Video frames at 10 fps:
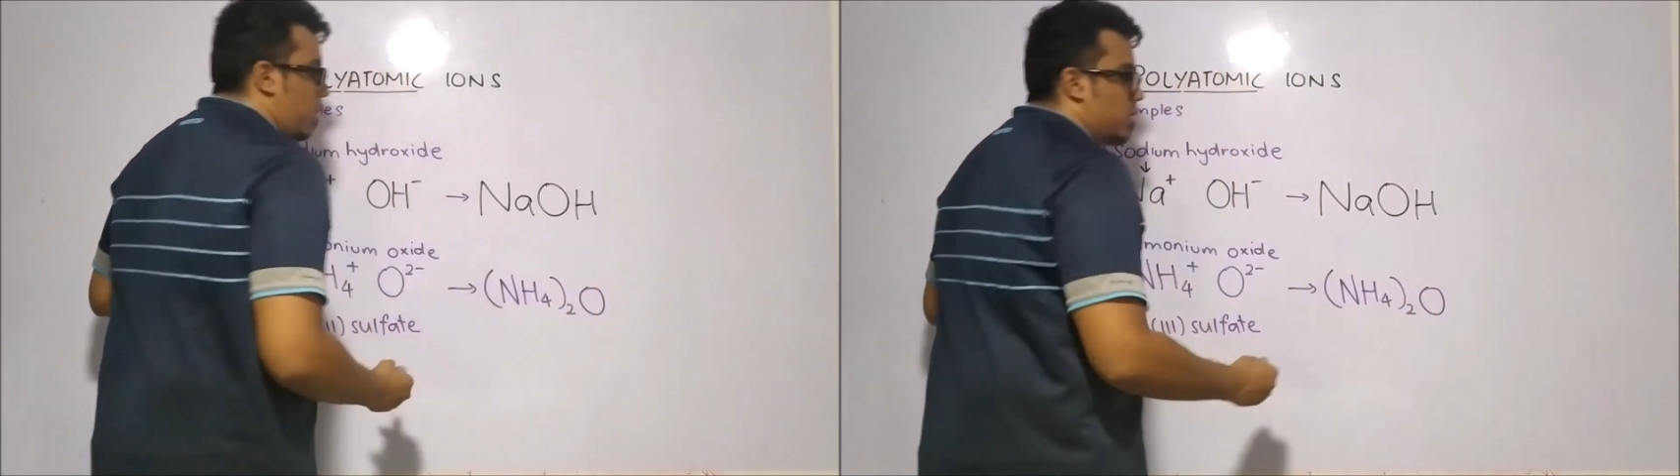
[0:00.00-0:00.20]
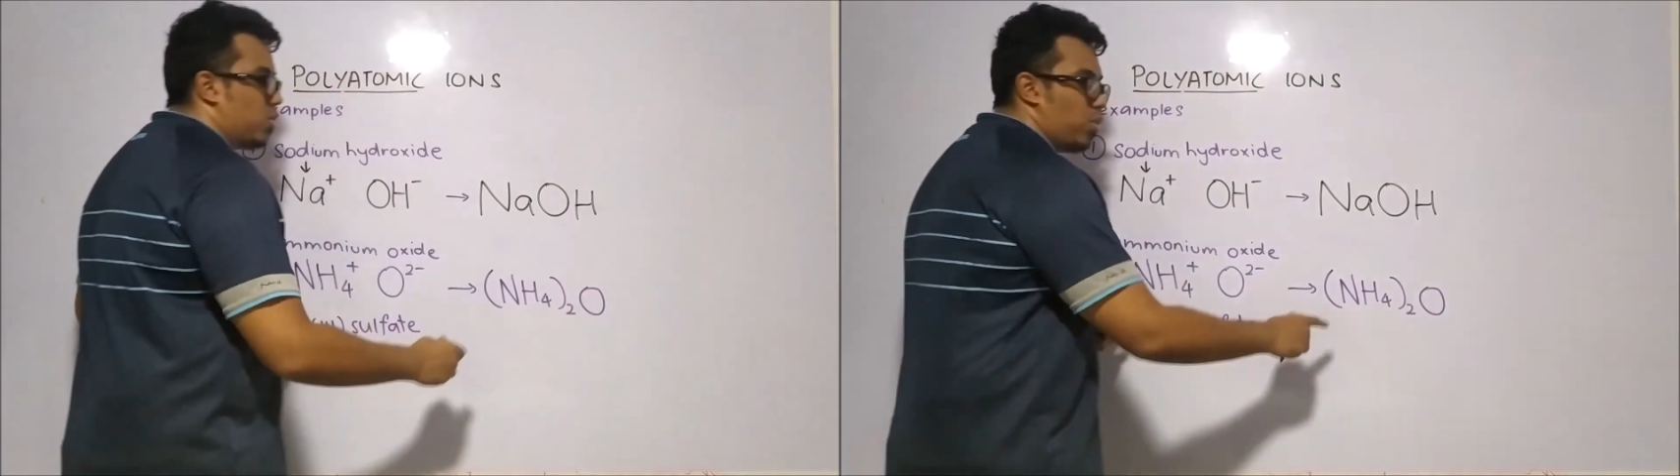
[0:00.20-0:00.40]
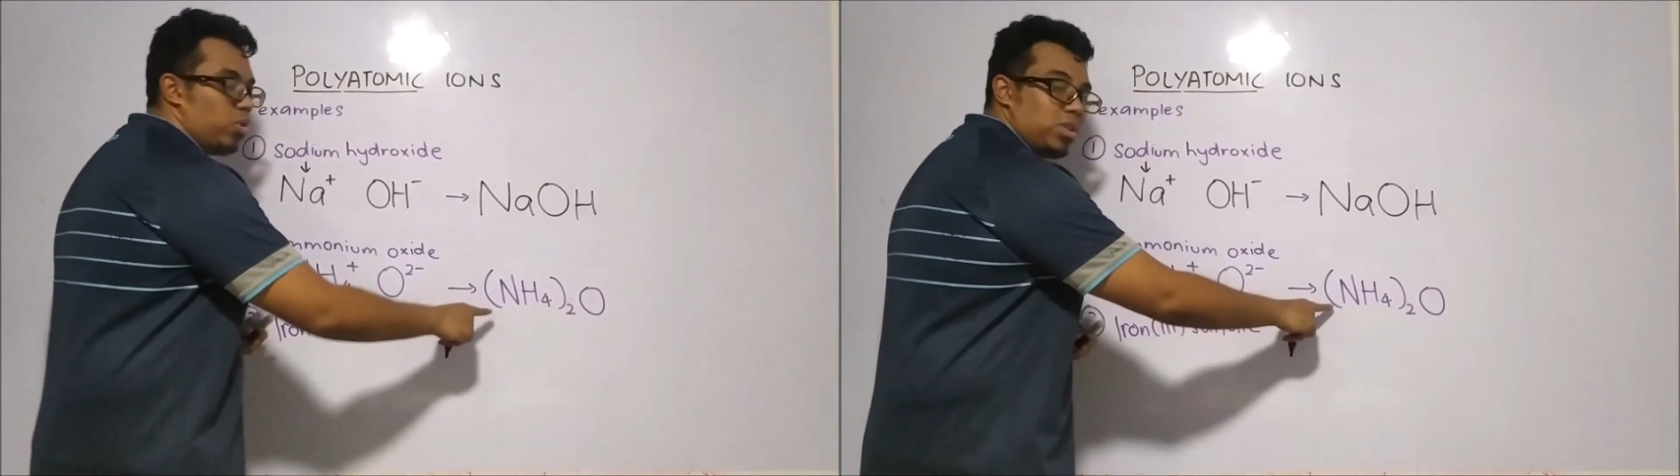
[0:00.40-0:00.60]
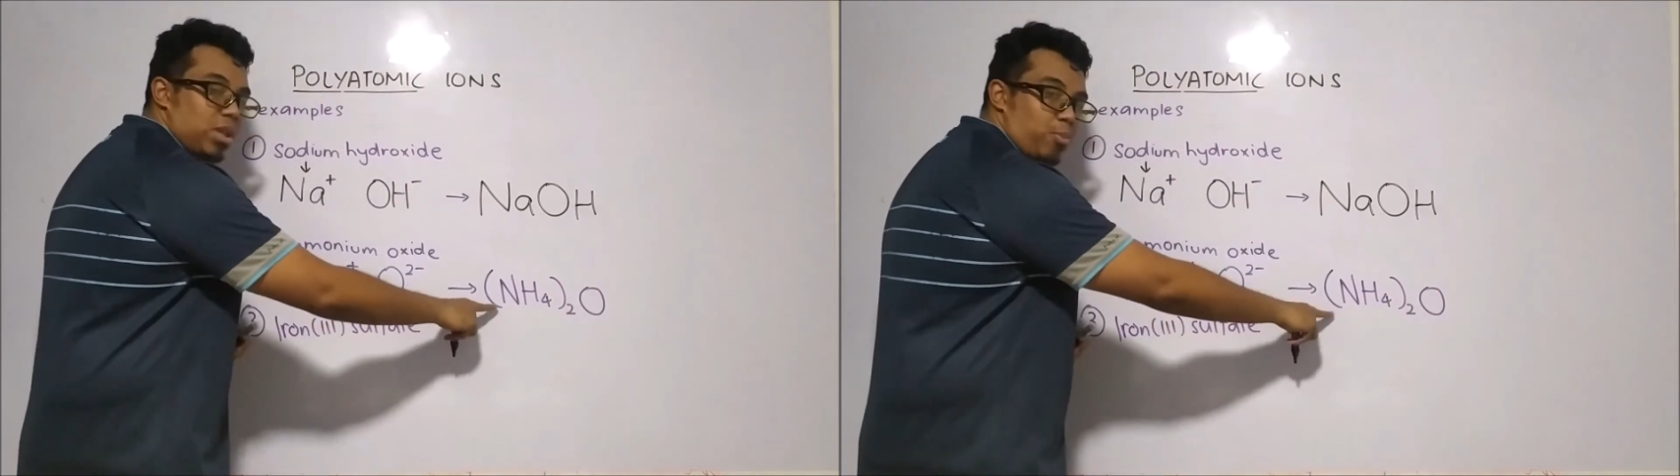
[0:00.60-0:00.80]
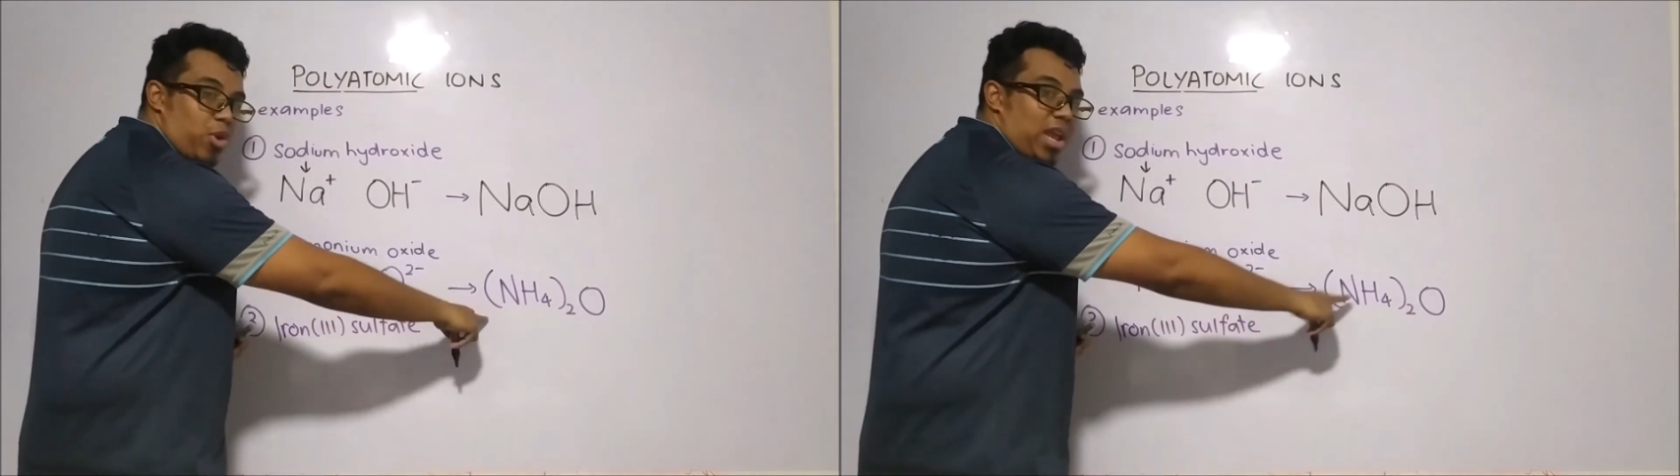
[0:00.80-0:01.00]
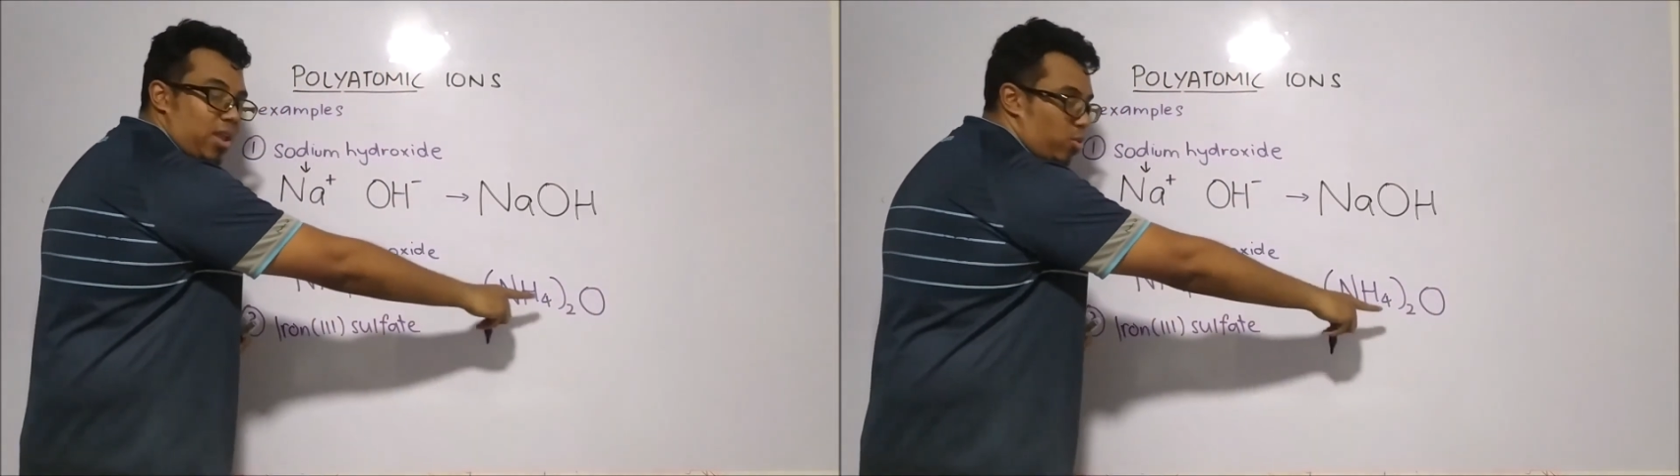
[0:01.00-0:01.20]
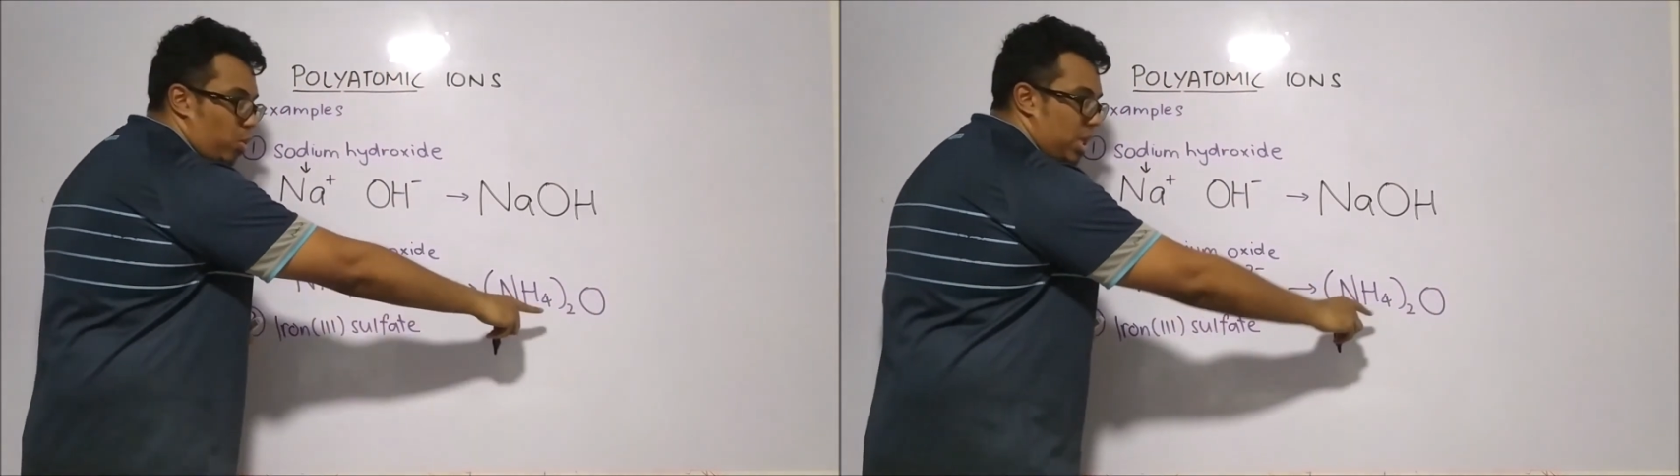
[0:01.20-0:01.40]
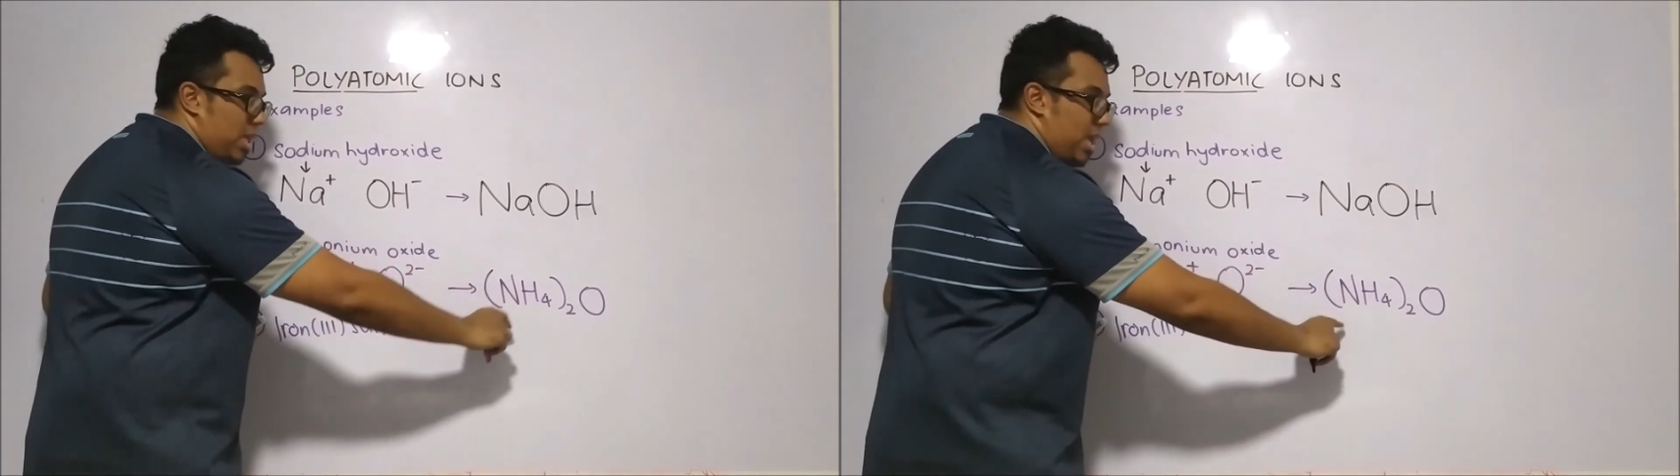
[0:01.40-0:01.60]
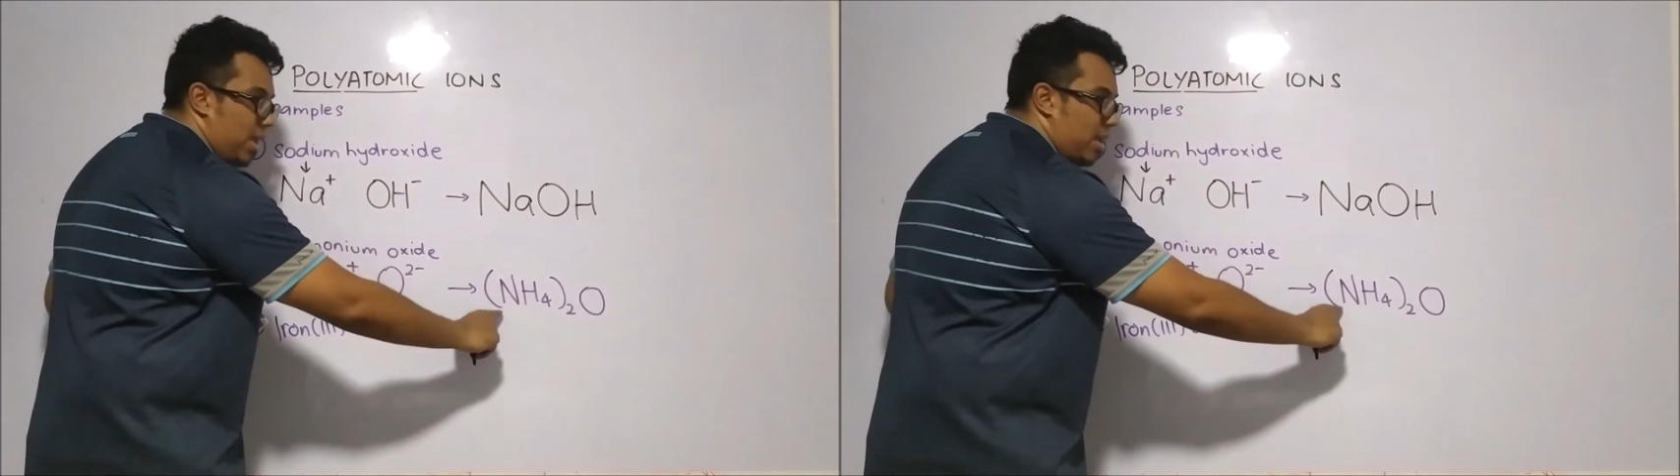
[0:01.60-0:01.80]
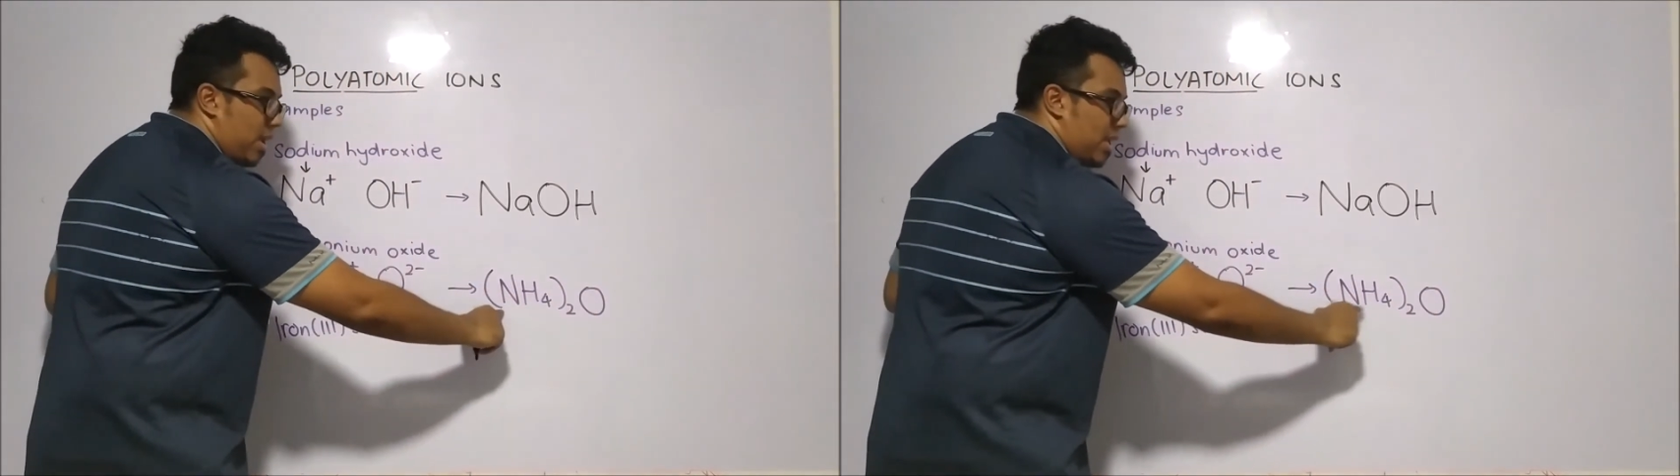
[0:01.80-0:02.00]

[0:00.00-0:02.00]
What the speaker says: So we use the bracket to indicate that